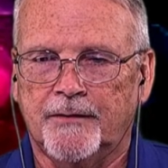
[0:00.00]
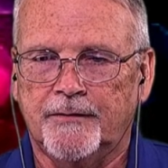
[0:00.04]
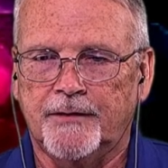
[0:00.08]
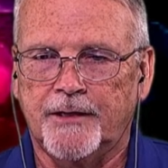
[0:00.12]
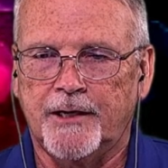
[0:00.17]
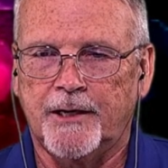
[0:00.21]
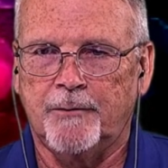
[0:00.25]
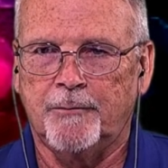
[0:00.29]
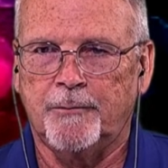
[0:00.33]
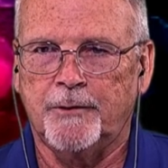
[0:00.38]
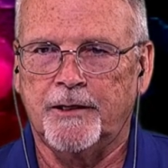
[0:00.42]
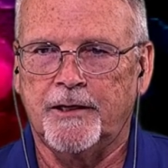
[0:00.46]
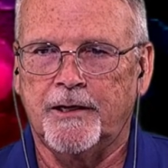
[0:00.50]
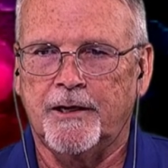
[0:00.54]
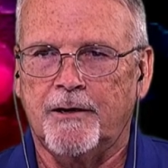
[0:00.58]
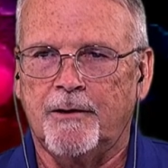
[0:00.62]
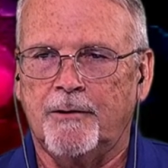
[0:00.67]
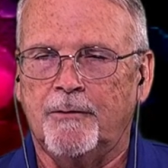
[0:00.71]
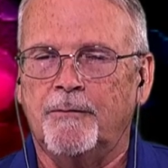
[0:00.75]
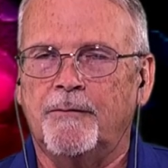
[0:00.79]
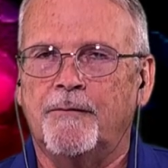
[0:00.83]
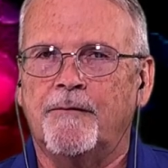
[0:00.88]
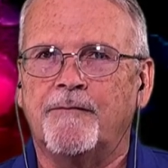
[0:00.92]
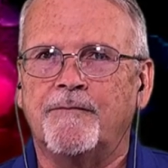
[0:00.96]
There we
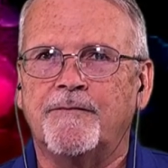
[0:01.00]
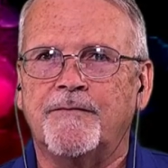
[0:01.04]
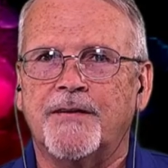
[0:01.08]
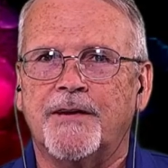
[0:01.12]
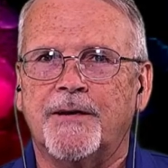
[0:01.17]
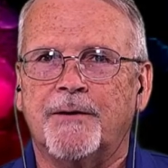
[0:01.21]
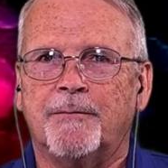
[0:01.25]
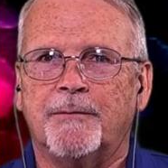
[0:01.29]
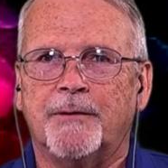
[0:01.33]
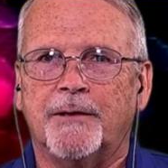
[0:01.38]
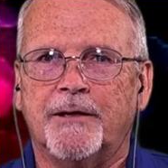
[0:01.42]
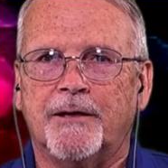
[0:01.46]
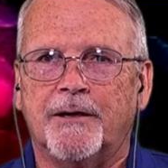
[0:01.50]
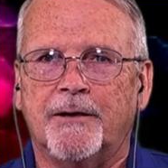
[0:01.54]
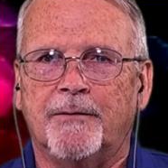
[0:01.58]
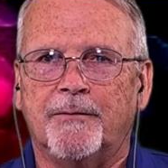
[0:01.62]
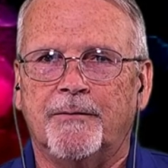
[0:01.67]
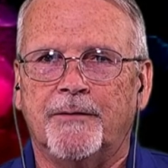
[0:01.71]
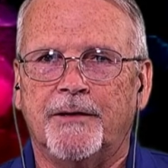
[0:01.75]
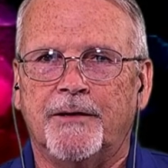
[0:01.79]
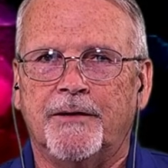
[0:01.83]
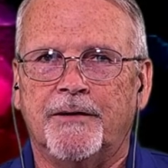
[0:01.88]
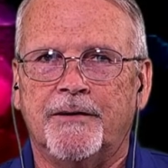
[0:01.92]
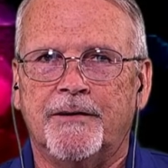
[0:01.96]
go.
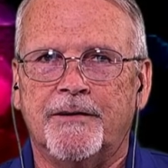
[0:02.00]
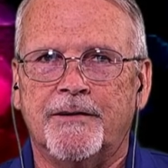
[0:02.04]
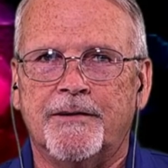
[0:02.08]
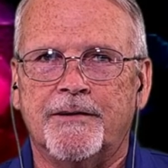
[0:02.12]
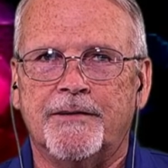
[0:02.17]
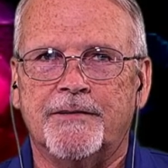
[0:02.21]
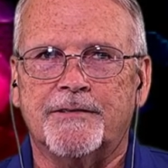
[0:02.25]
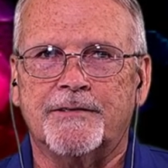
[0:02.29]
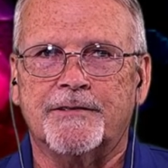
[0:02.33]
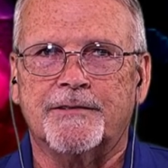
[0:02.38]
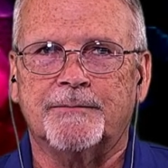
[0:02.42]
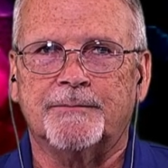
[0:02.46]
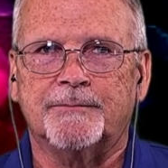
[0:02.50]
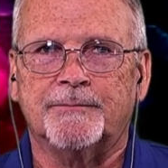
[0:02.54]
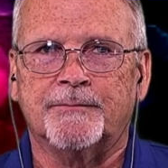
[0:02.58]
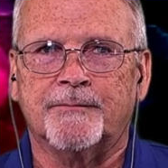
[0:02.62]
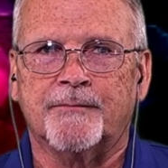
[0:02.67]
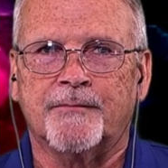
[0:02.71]
There it is.